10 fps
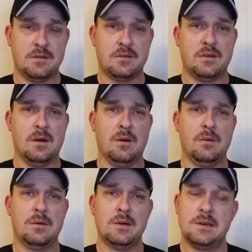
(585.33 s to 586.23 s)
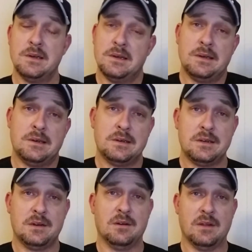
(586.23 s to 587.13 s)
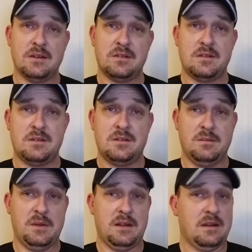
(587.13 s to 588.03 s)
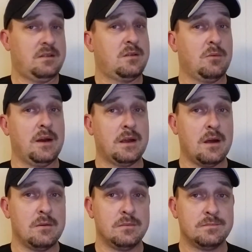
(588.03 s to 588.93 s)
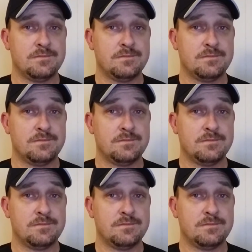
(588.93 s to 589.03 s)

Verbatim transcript: So, you know, that's, to me, that's the way to go.